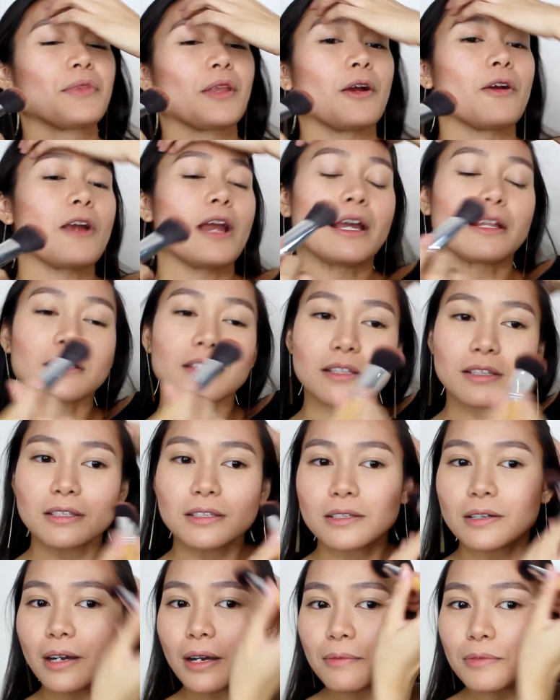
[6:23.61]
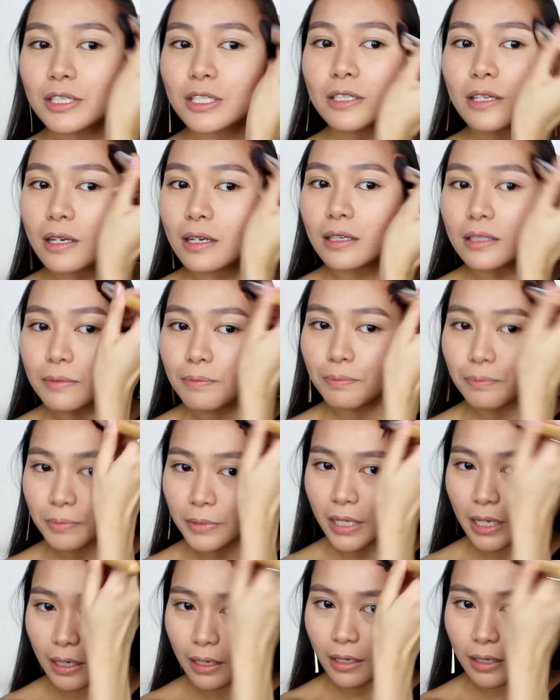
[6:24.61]
All right, so I'm just gonna
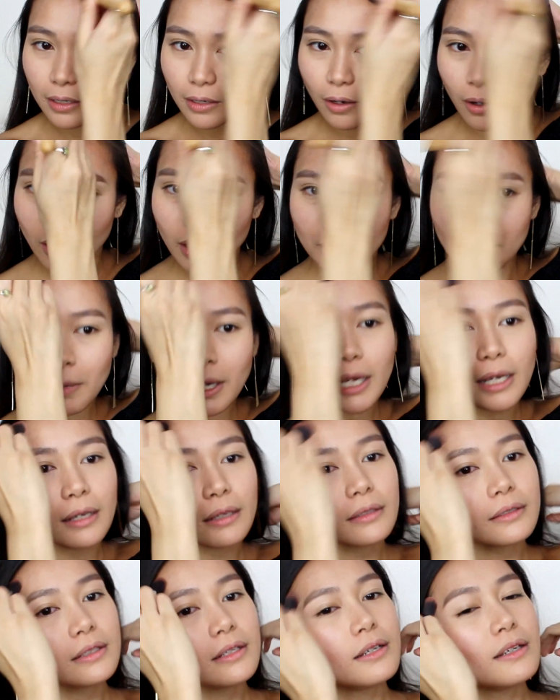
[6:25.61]
take it on my